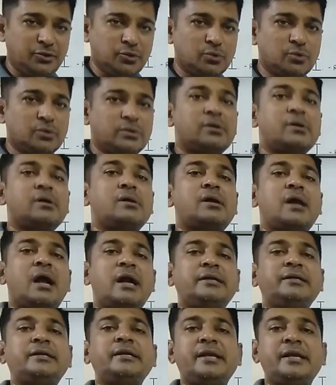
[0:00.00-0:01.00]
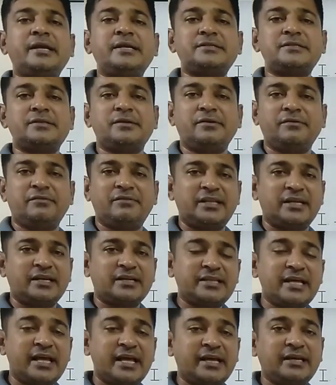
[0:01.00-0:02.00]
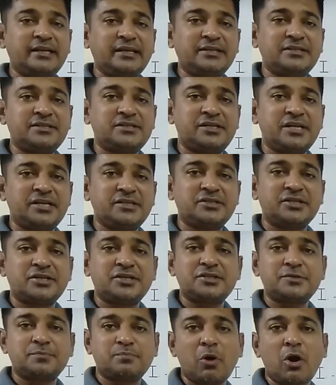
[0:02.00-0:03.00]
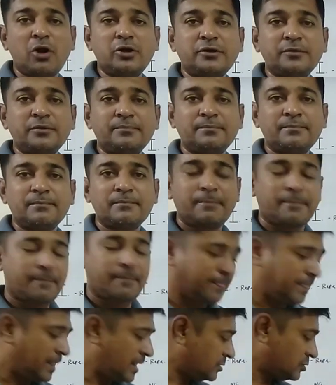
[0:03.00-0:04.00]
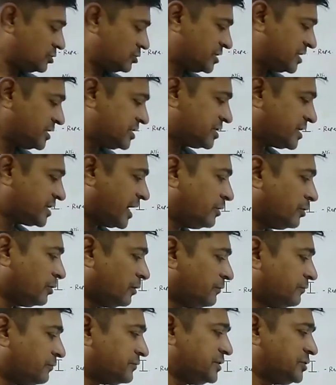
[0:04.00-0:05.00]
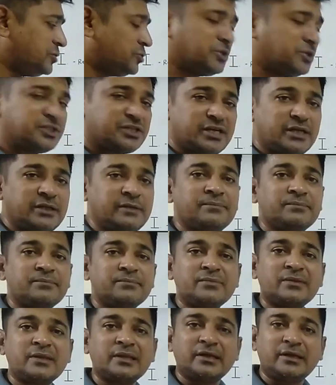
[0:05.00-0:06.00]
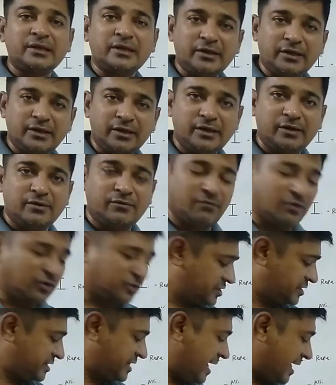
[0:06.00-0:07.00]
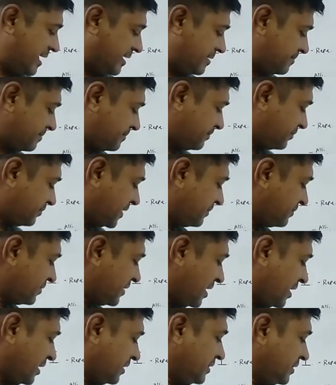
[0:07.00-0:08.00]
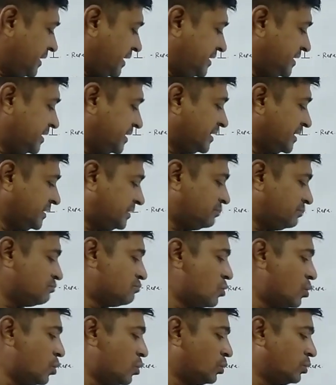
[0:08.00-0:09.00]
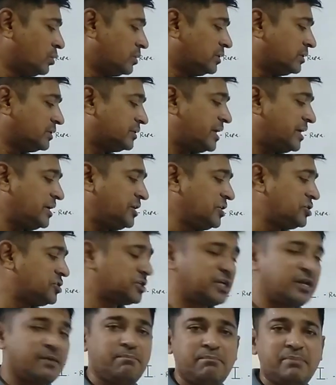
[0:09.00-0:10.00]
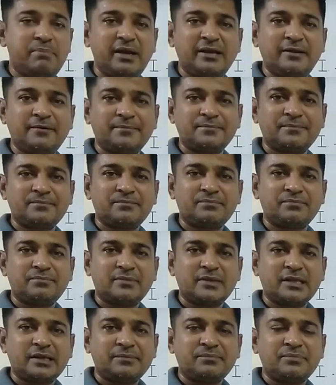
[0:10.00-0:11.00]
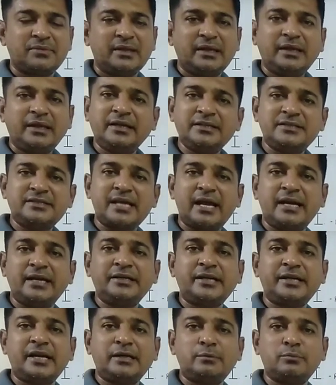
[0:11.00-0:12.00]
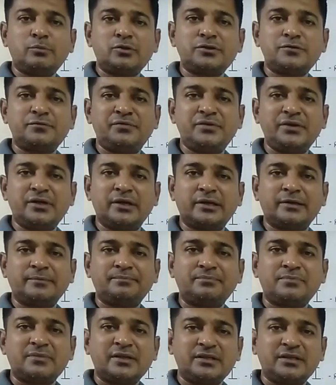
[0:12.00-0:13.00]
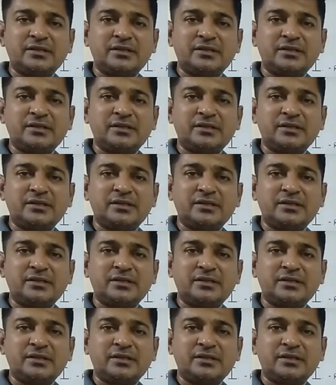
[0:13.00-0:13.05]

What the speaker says: You can't guess whether there is a dangerous spot. So such kind of situation was there. They didn't move the Inchcape Bell. In silent atmosphere,